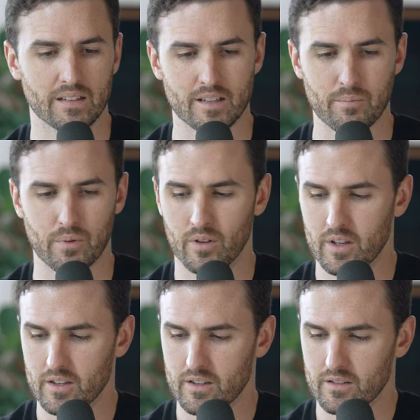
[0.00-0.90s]
It's simple.
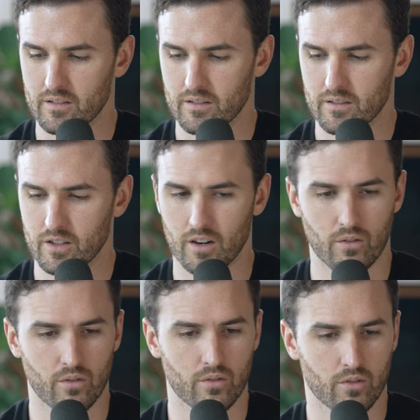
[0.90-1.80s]
You
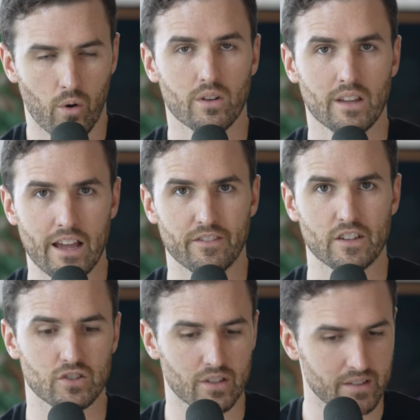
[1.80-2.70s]
know, your life
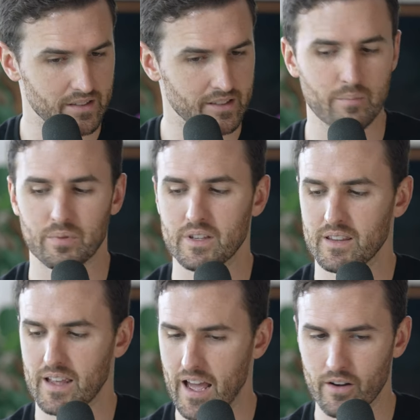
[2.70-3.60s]
is just simply
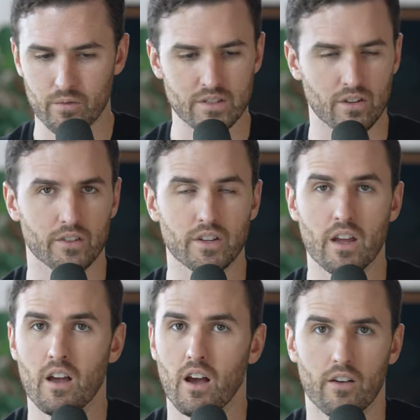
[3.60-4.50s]
the end result
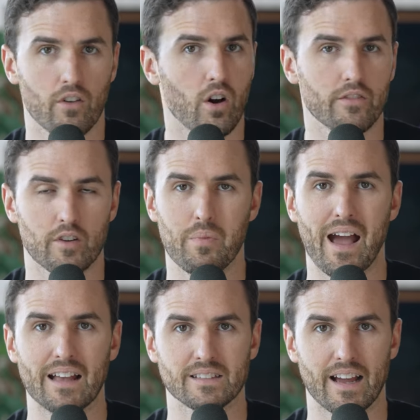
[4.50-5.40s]
of all of your
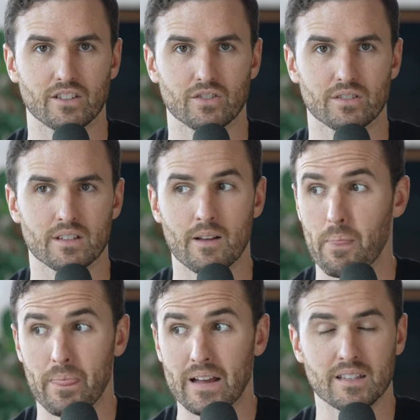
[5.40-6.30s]
past actions.
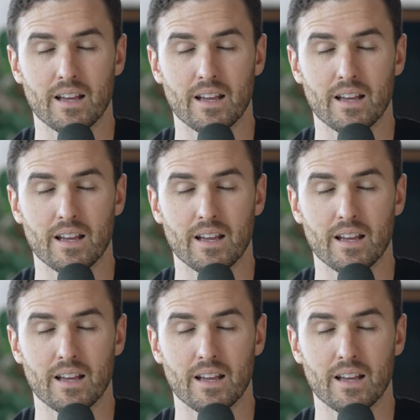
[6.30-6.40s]
That's